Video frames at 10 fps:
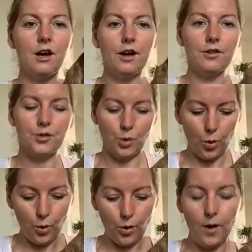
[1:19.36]
earth,
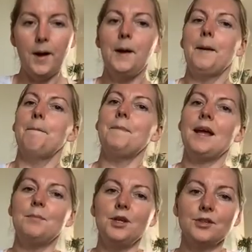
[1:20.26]
or
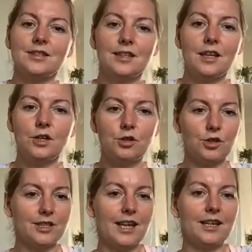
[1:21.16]
maybe you're sitting
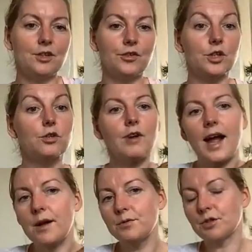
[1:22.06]
cross-legged on the
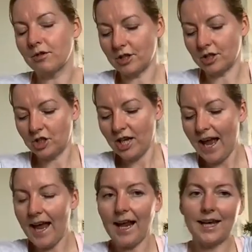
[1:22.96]
ground or on a
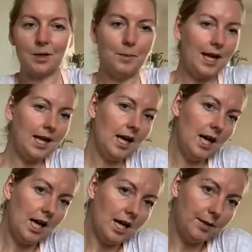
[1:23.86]
chair like me.
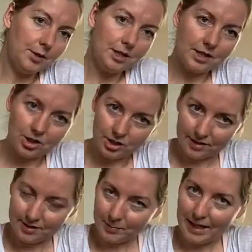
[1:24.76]
I'm going to
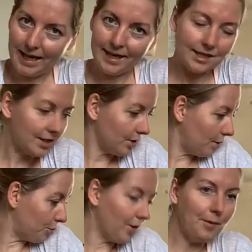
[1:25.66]
adjust my legs so
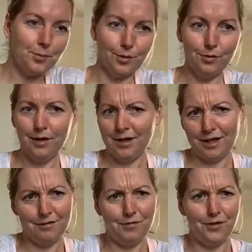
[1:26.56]
that Bramble
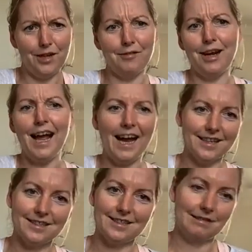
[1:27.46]
can fully
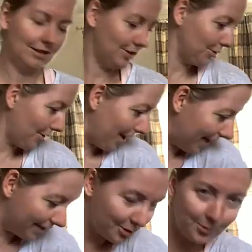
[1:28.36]
relax. She's got her
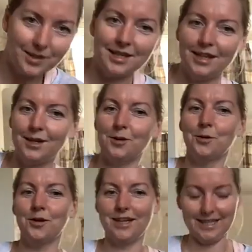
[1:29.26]
head on my knee
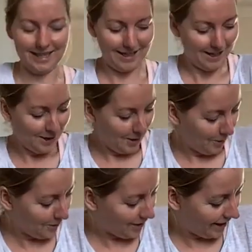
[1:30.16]
already.
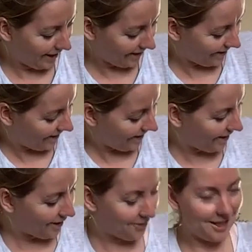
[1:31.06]
Okay,
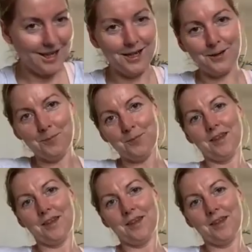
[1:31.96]
here we go.